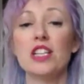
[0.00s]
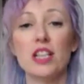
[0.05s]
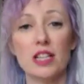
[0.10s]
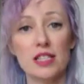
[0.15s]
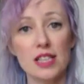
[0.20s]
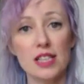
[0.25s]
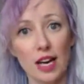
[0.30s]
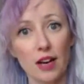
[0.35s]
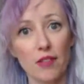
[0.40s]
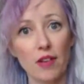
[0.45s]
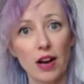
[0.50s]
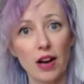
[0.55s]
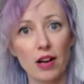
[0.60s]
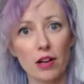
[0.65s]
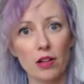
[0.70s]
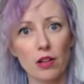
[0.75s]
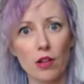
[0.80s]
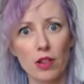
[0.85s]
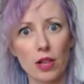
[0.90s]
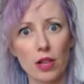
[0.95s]
But then she had a
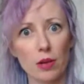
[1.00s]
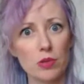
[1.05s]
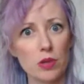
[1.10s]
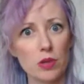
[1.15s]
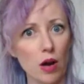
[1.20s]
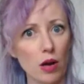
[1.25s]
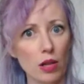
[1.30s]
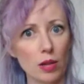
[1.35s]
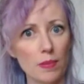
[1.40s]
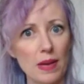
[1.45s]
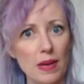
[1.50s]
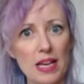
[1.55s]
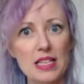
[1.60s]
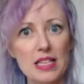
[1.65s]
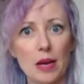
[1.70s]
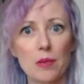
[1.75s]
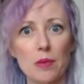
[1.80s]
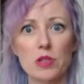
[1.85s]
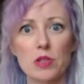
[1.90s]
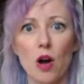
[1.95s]
second rack of clothing that was
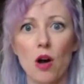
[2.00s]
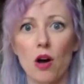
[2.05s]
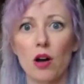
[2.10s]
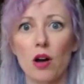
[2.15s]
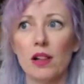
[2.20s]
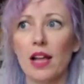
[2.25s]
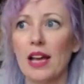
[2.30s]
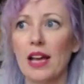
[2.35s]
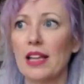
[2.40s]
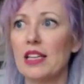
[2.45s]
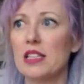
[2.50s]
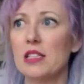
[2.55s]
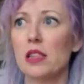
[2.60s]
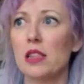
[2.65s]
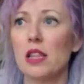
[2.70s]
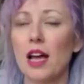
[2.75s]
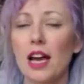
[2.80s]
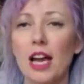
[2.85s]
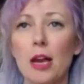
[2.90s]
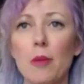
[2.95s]
all amazing. It was all
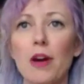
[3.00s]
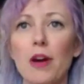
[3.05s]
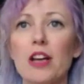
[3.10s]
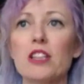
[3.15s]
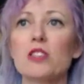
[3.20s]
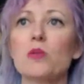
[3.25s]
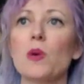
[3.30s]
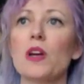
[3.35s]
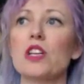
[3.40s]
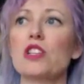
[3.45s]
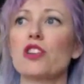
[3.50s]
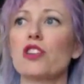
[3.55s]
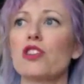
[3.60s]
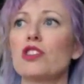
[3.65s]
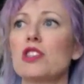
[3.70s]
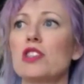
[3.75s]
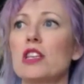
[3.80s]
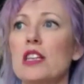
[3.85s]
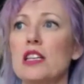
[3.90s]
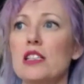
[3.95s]
like these Lucky Brand
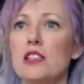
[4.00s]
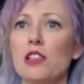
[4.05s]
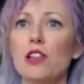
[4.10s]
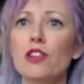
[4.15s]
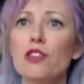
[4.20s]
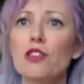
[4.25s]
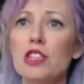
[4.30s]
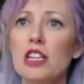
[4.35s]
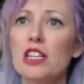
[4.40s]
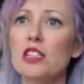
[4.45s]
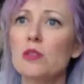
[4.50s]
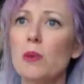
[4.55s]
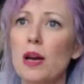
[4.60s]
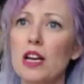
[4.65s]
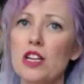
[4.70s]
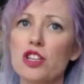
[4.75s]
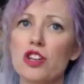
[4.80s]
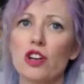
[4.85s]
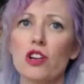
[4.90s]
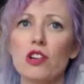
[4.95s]
sweatshirts and these
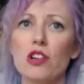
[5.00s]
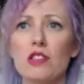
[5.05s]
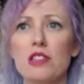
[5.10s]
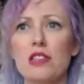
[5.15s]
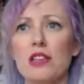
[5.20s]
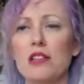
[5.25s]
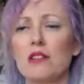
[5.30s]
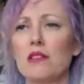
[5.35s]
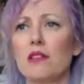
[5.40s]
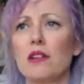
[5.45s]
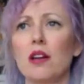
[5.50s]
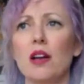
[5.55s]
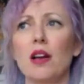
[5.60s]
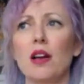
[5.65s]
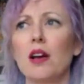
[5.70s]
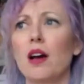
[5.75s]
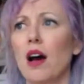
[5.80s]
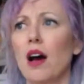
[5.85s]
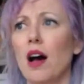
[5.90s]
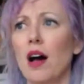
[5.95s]
Lucy sweatshirts
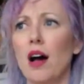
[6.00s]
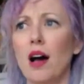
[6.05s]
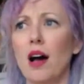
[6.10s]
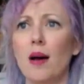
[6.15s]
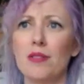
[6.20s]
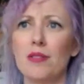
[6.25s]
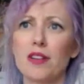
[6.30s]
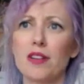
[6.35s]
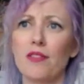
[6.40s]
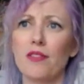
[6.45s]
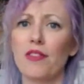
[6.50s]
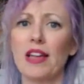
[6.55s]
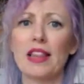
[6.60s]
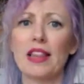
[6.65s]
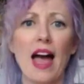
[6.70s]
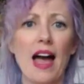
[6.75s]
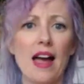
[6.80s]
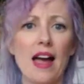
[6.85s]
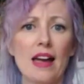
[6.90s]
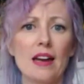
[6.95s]
and
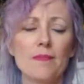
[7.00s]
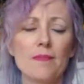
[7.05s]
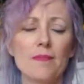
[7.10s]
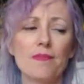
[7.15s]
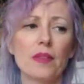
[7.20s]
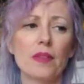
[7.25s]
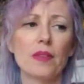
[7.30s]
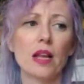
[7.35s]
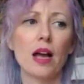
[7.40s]
stuff like that.